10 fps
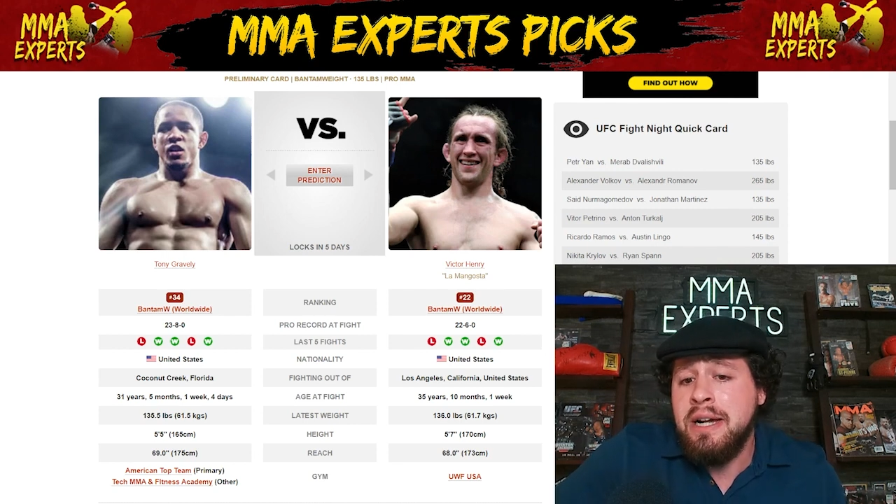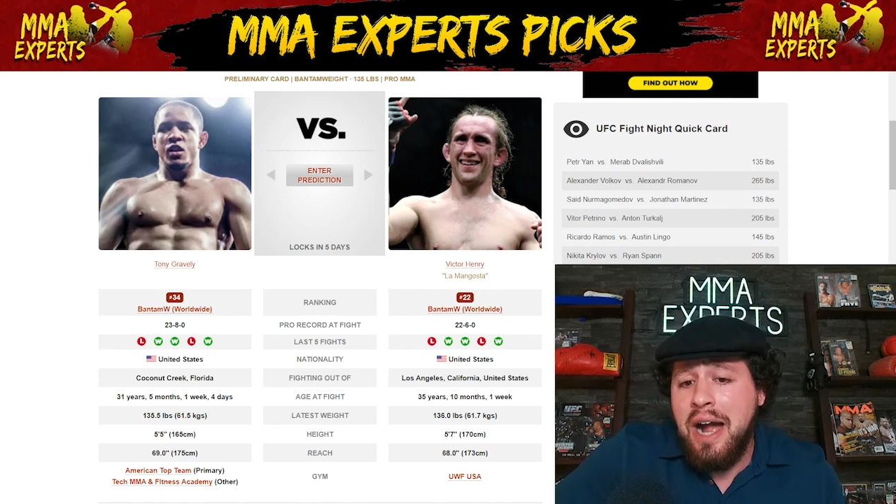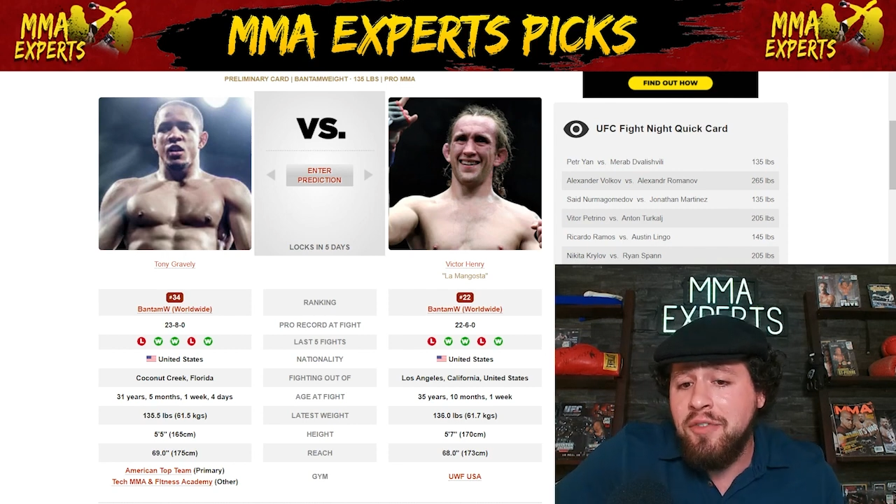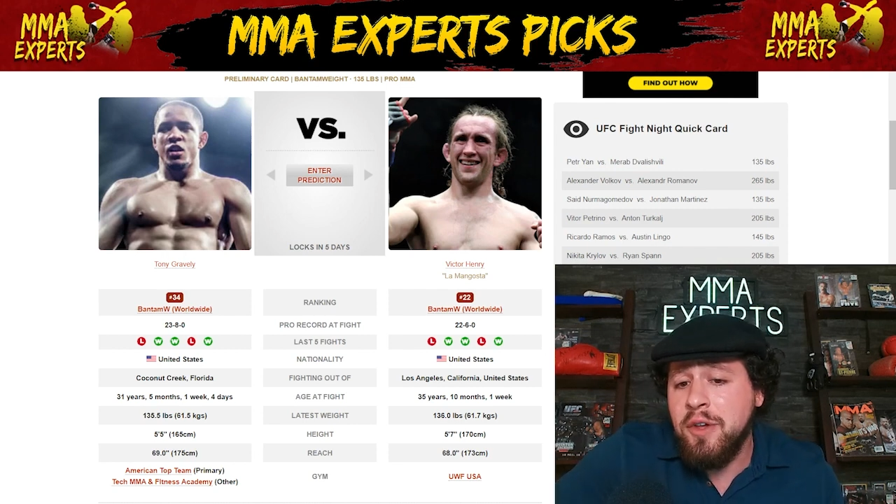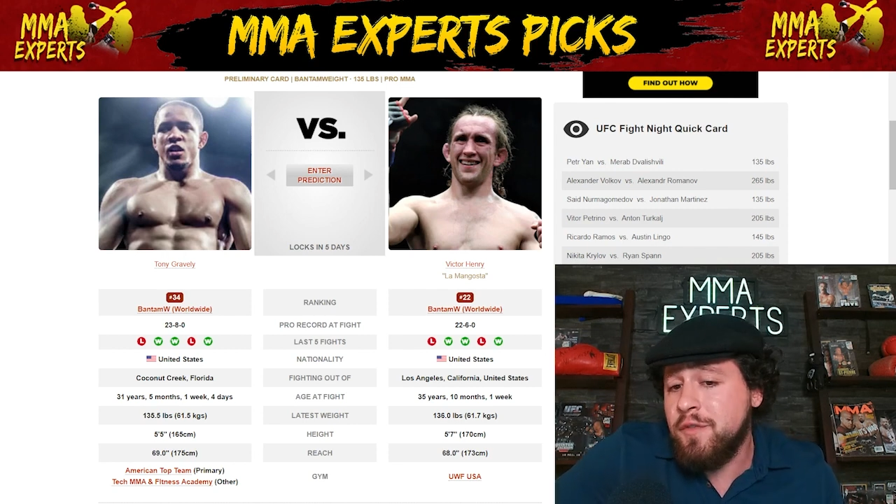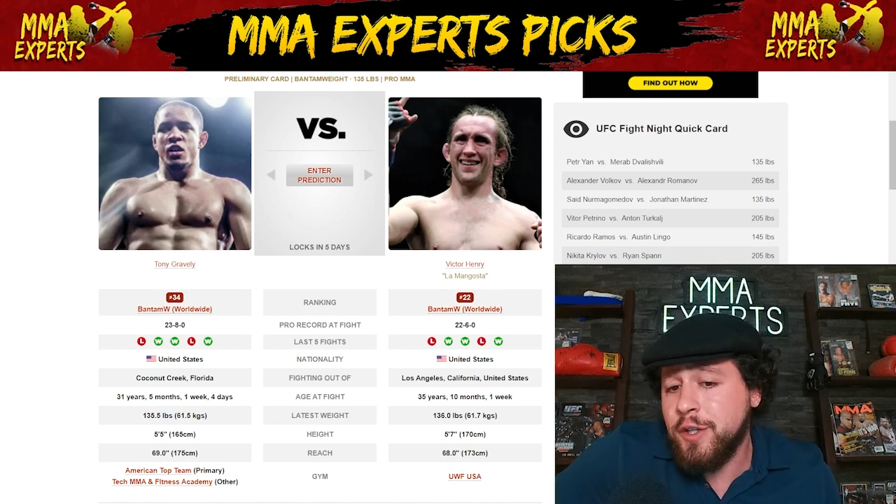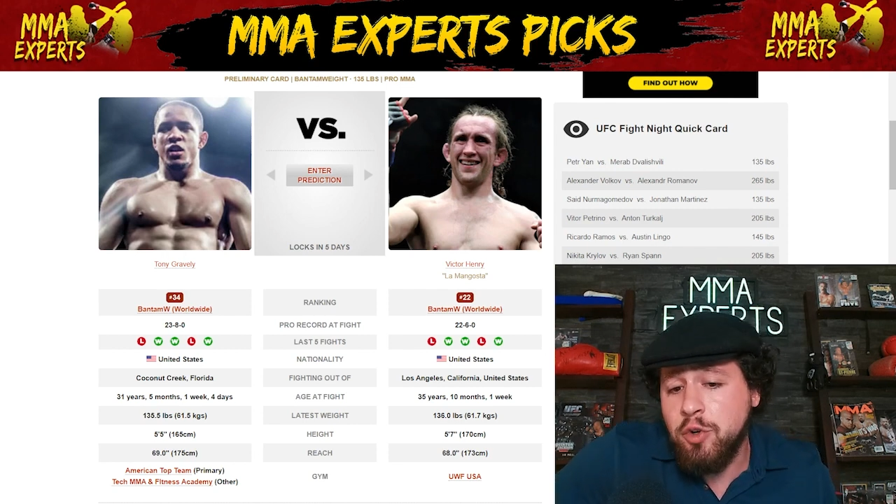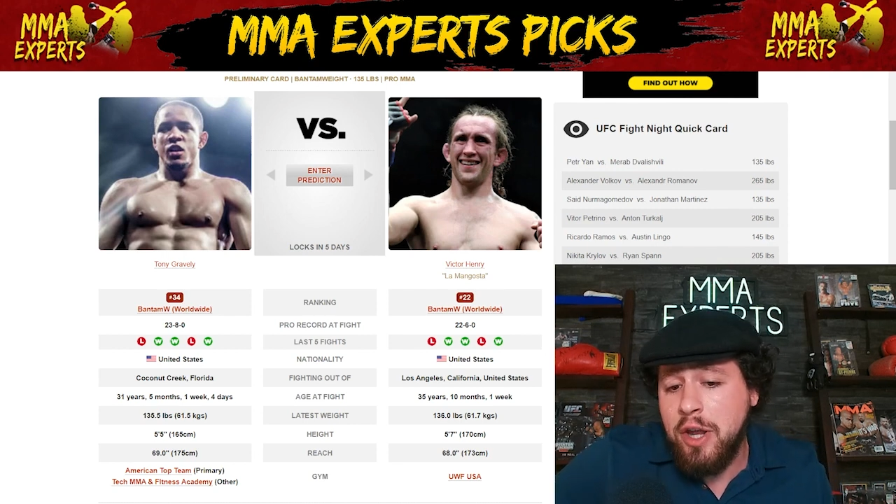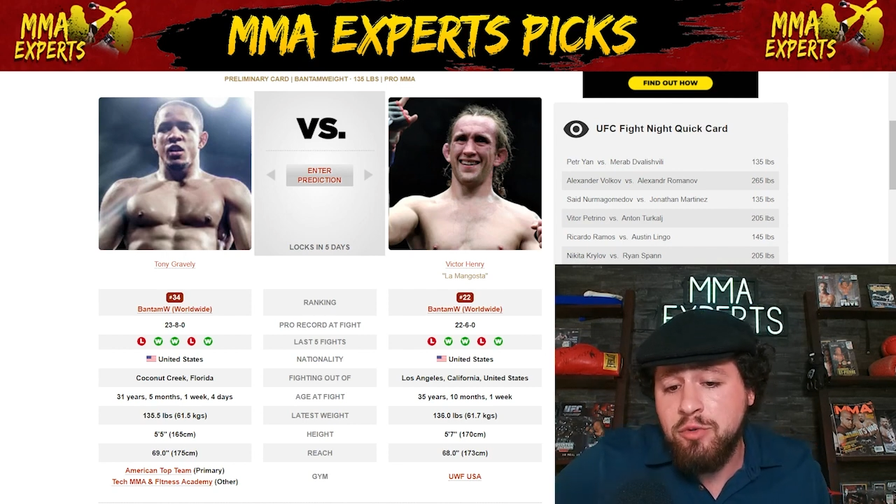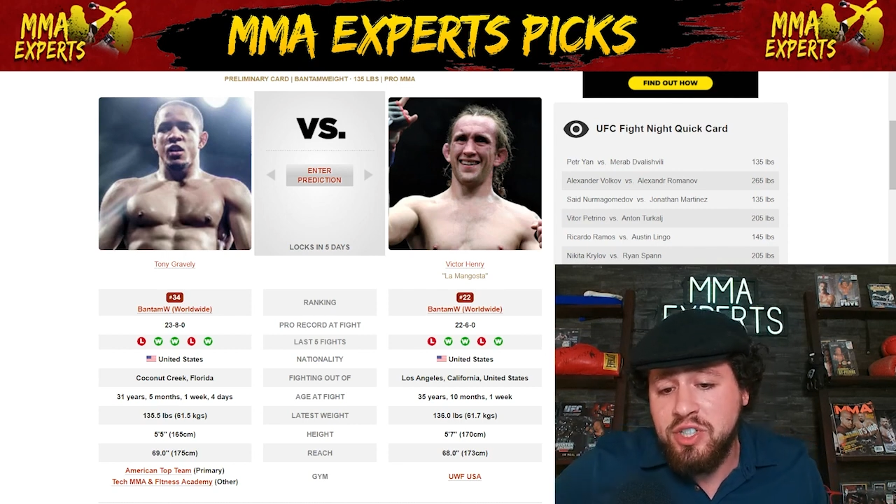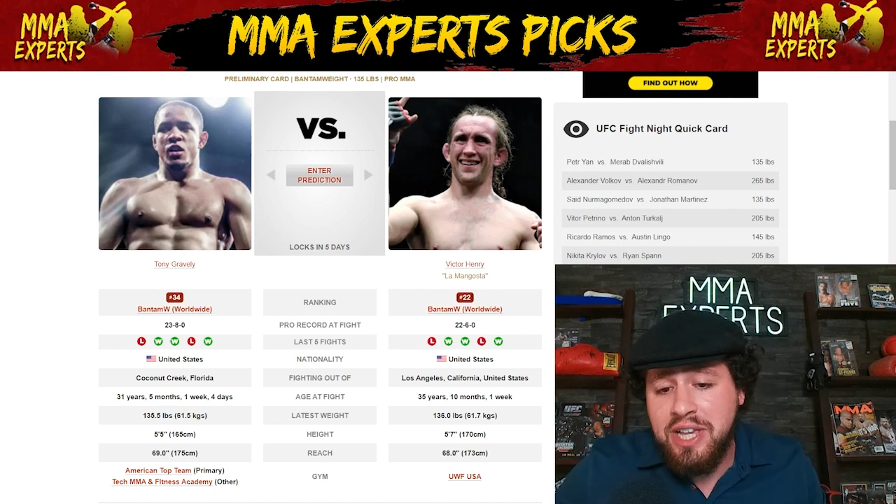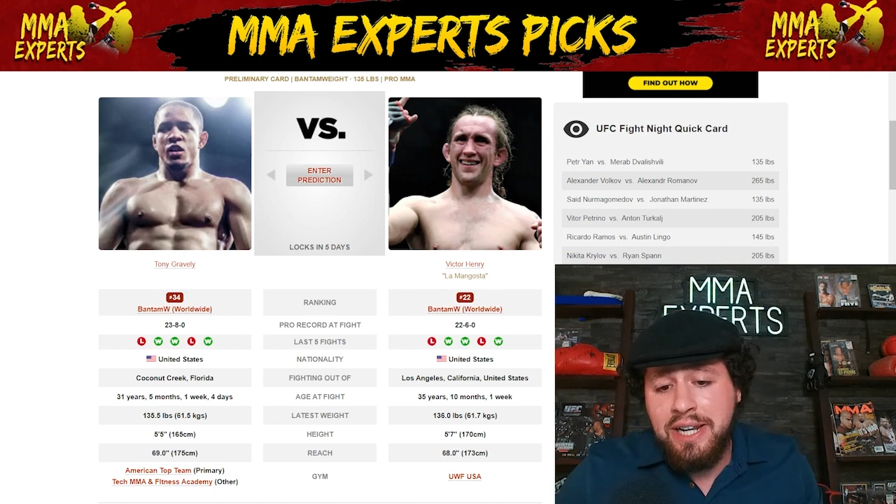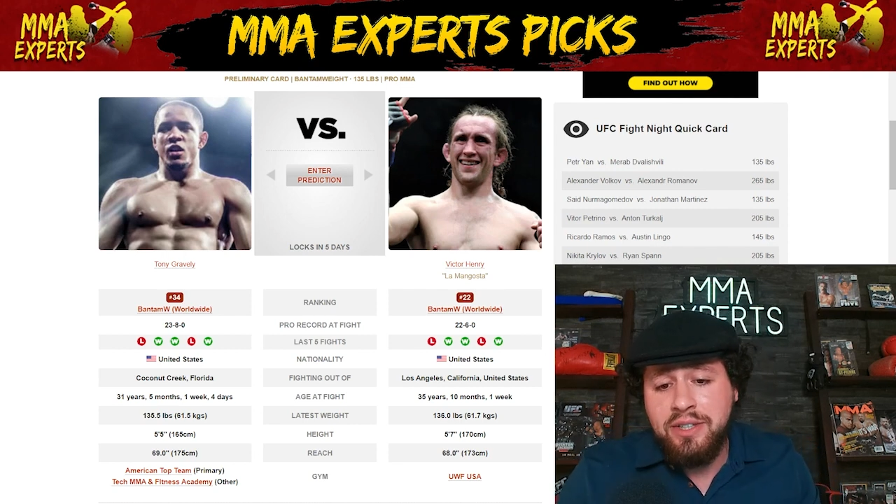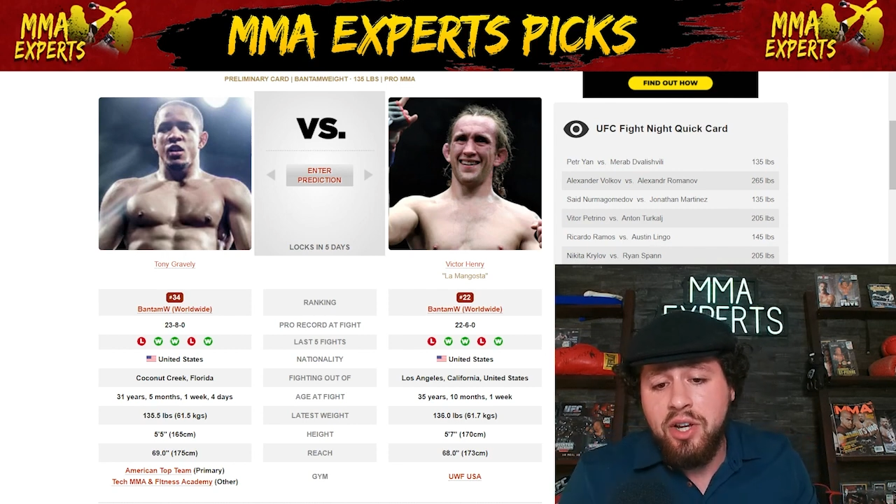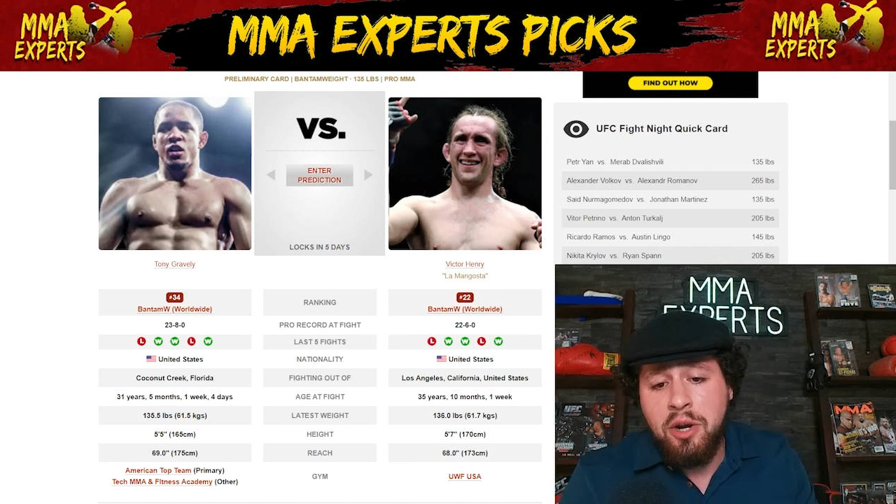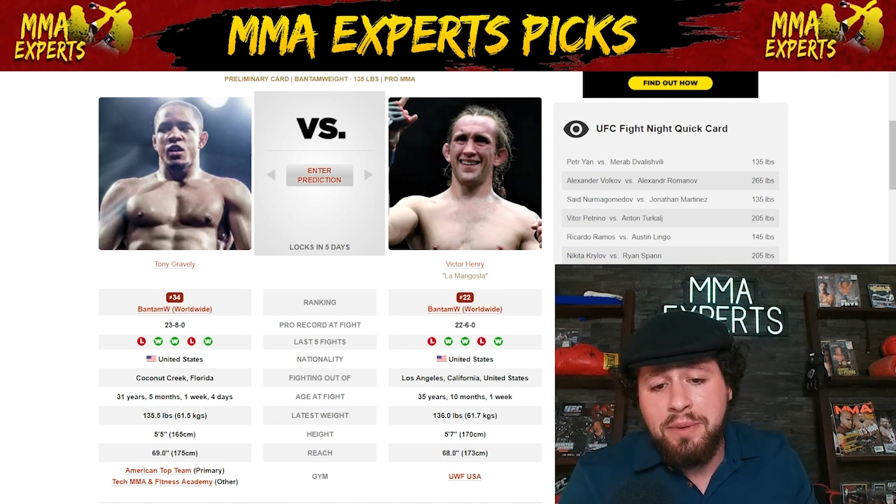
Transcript: I think Victor Henry's getting it done.